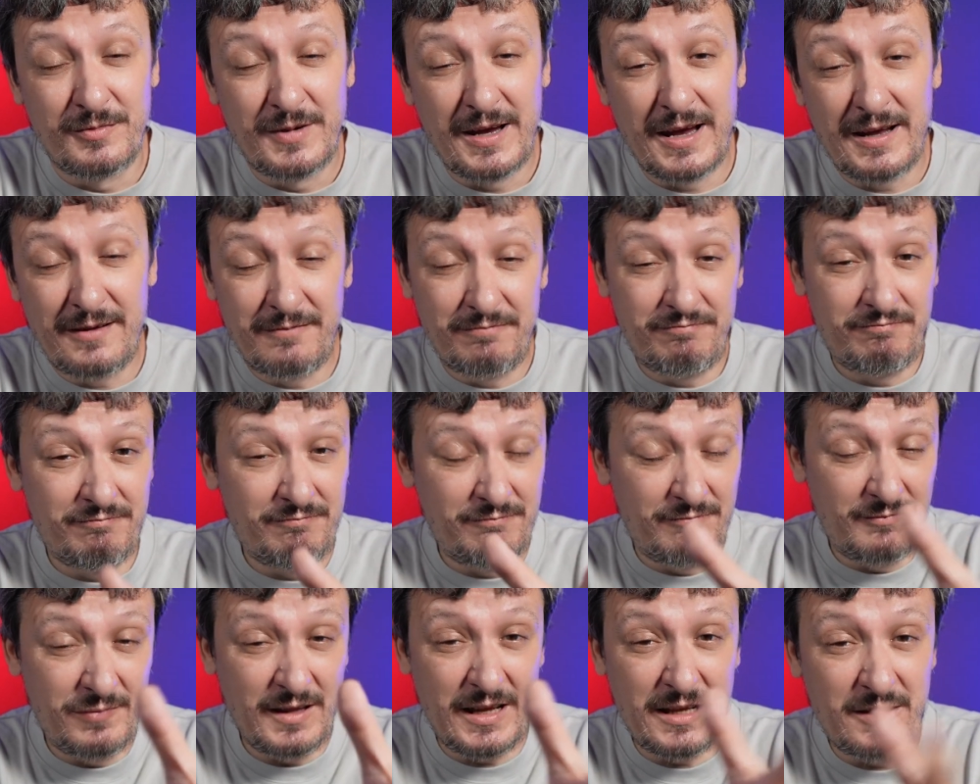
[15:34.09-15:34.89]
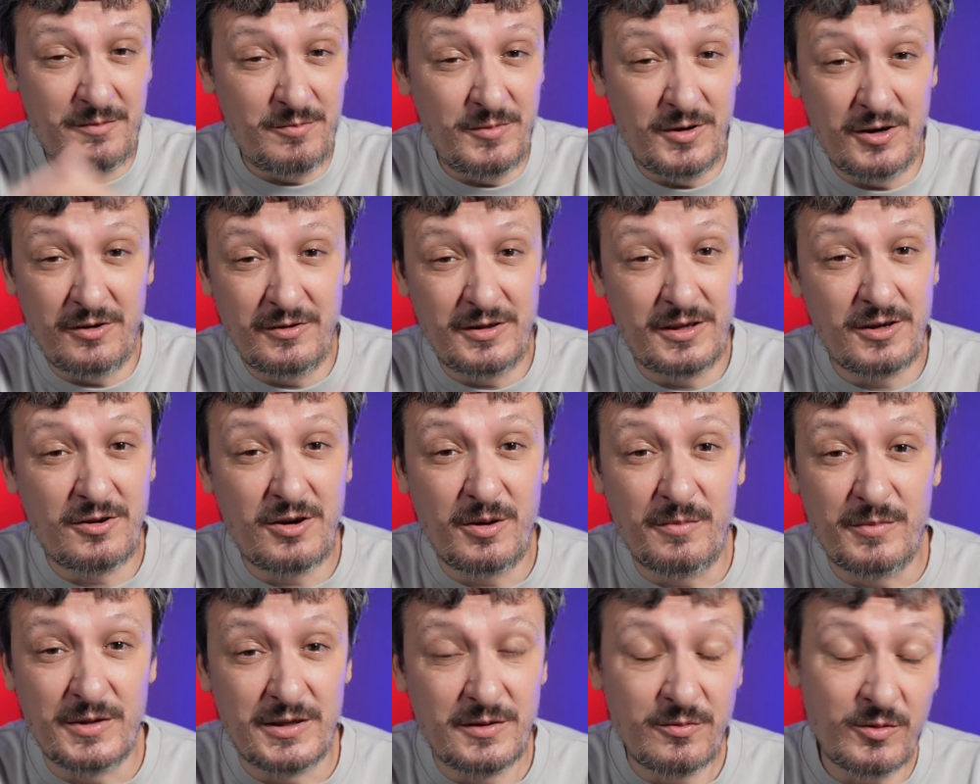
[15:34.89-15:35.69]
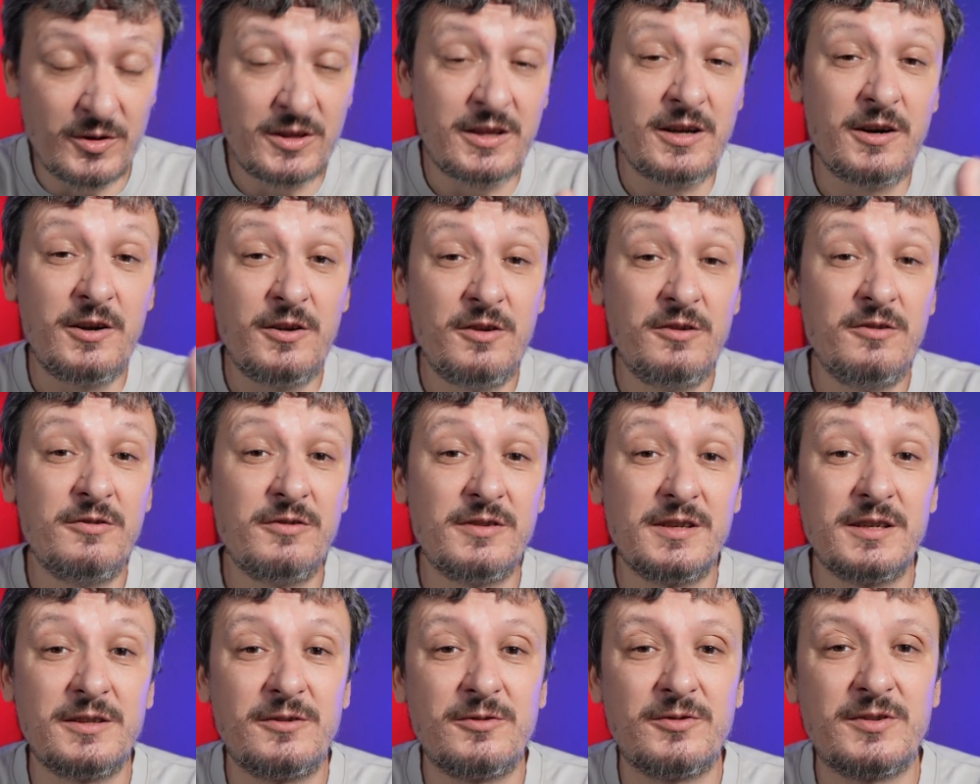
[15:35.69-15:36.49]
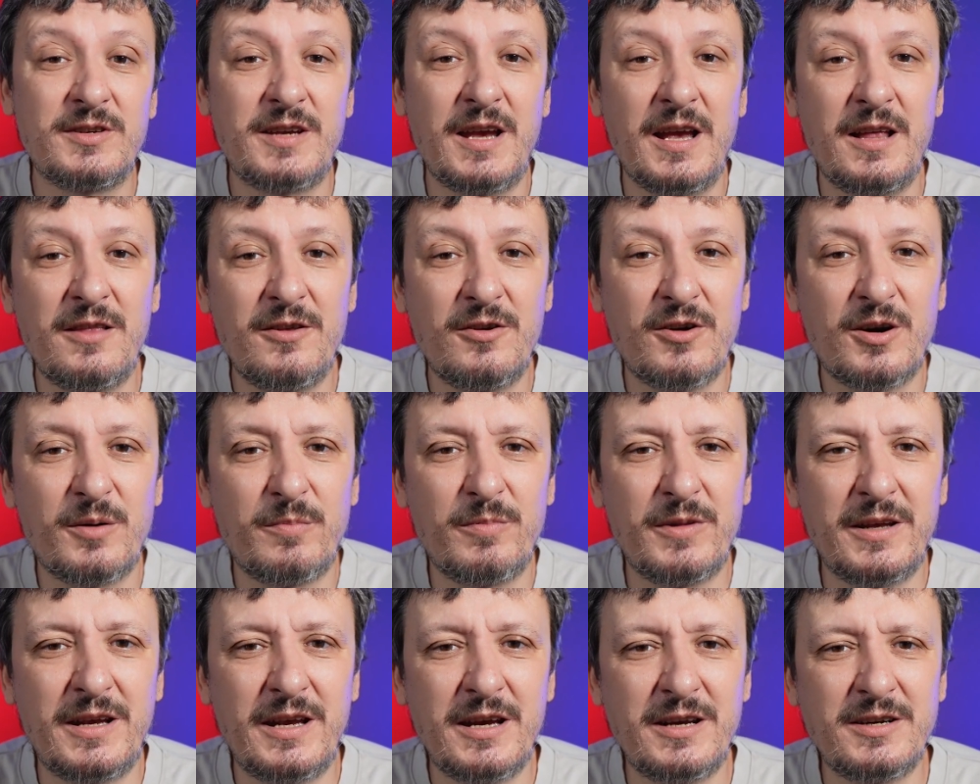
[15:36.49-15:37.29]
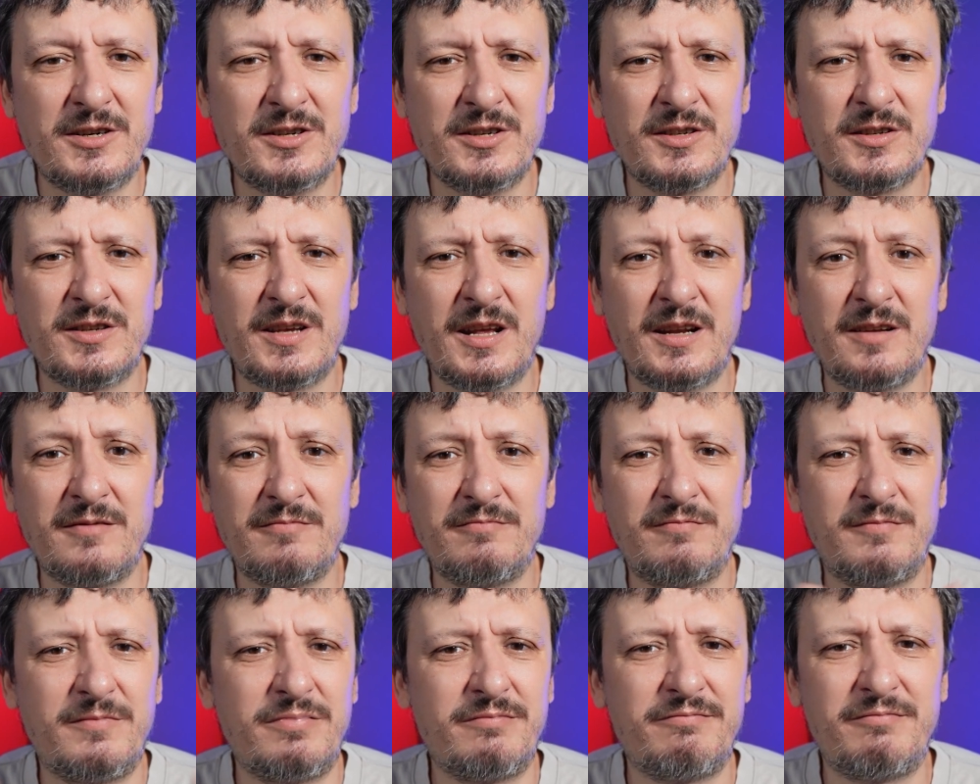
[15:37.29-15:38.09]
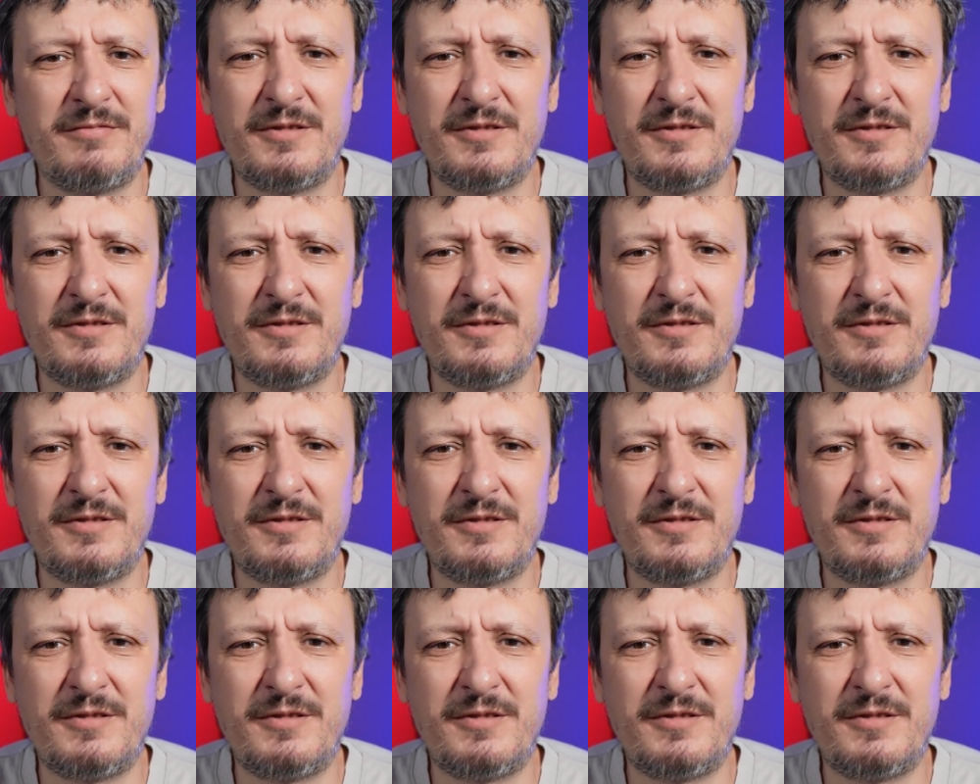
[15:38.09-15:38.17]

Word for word: And let me know in the comments, what are you using to scale your applications and